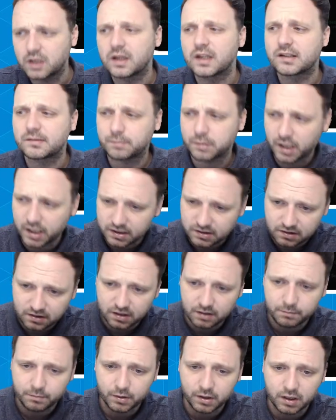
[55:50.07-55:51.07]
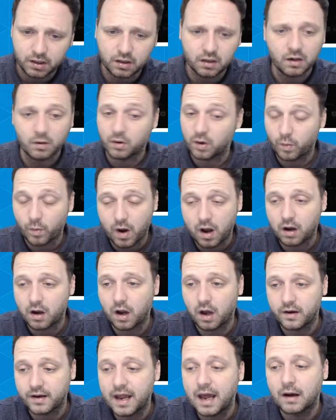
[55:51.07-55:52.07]
This player's looking pretty good. I'm going to
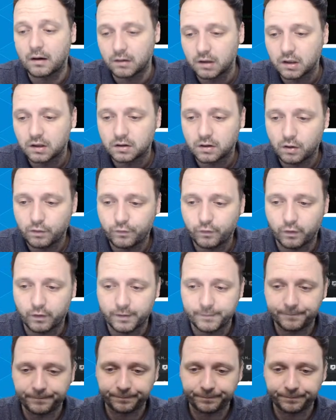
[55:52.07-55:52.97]
wildcard now. Go for it.